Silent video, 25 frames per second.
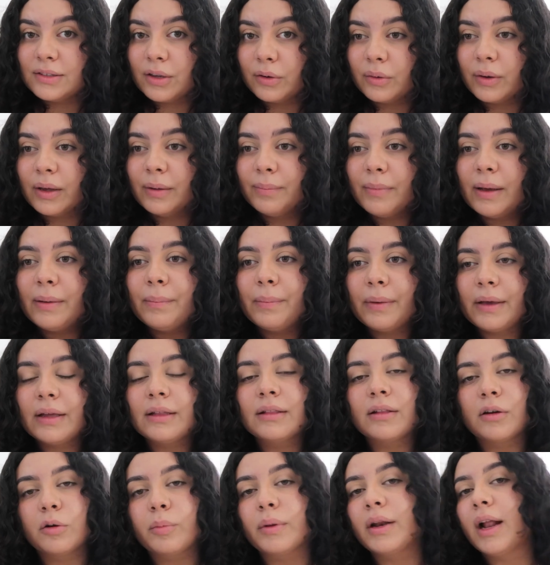So it might be
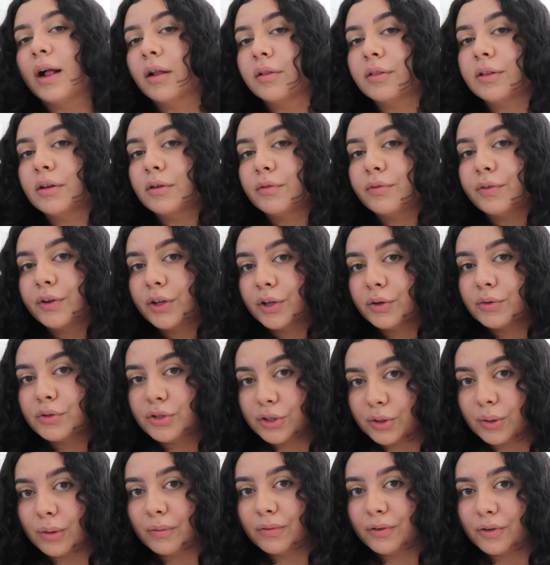a little bit healthier for you
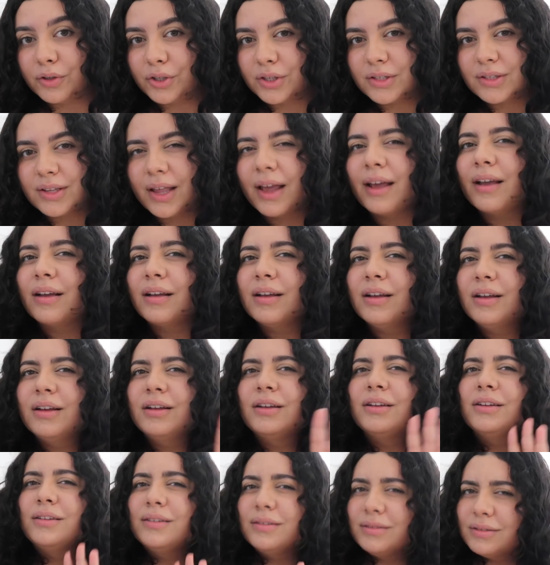too if you just like
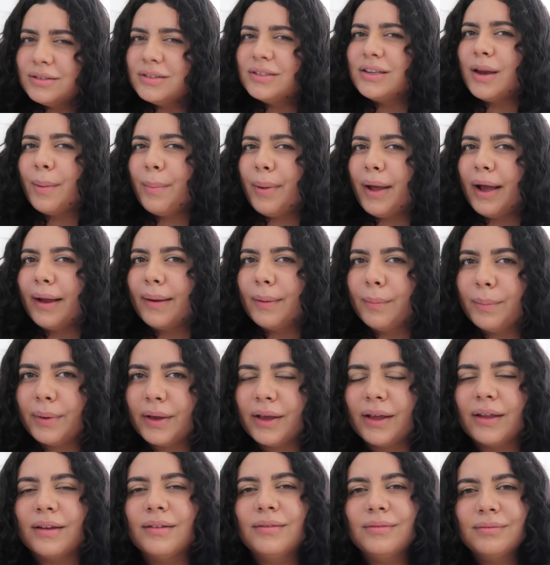step back a
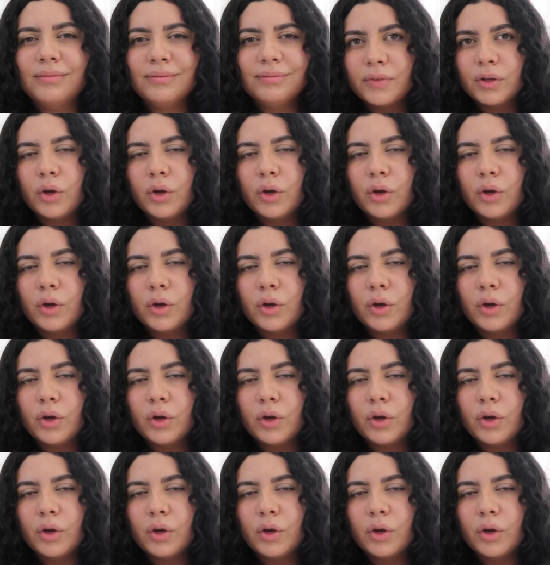bit.